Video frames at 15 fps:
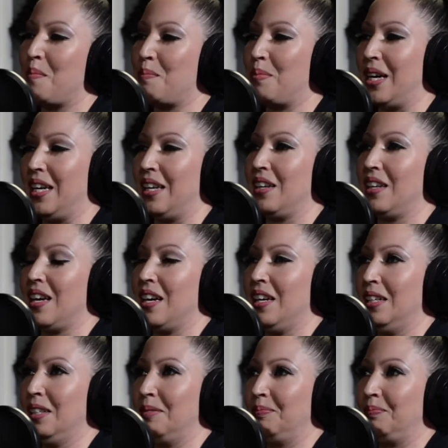But,
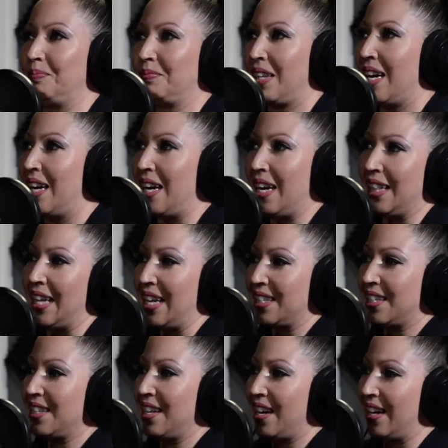um, and
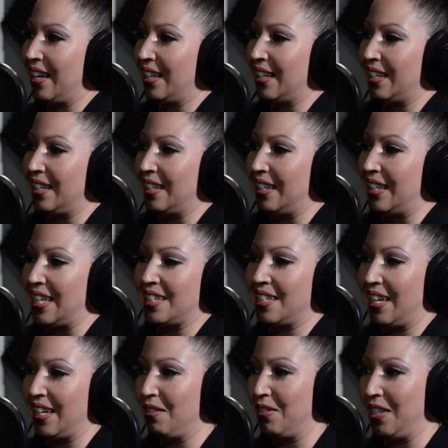that's not, that's
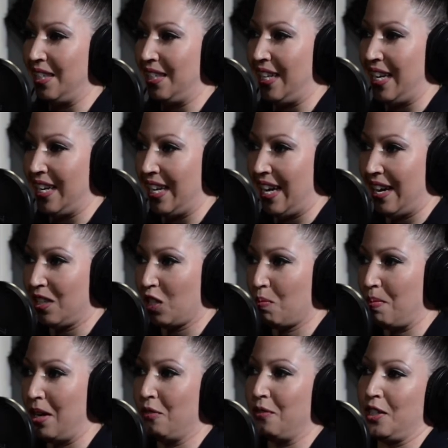not even a dig at to
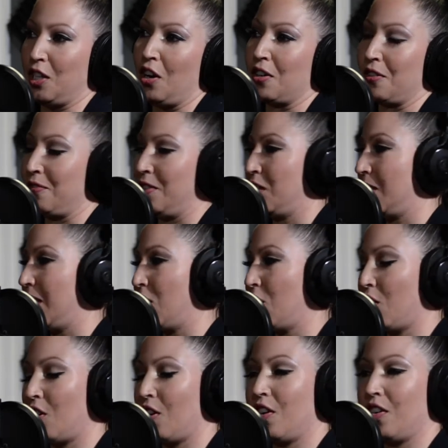male photographers. There
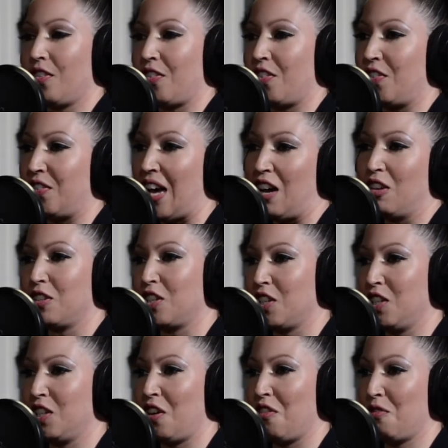are
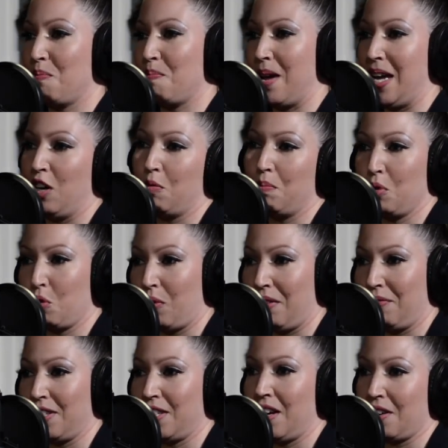thousands of male boudoir
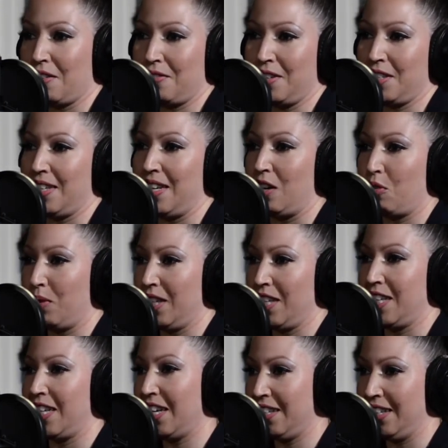photographers that are really
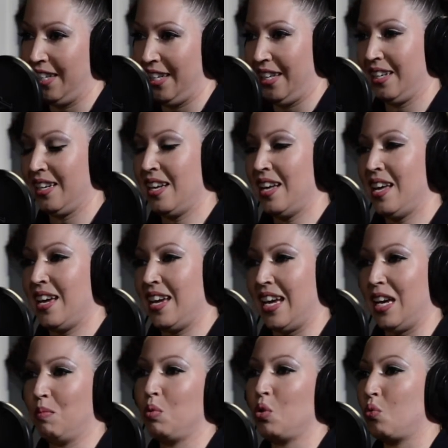killing it
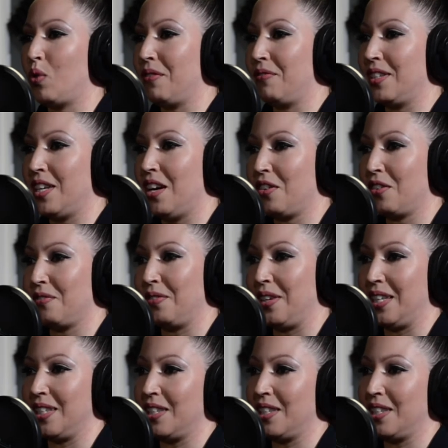in boudoir photography.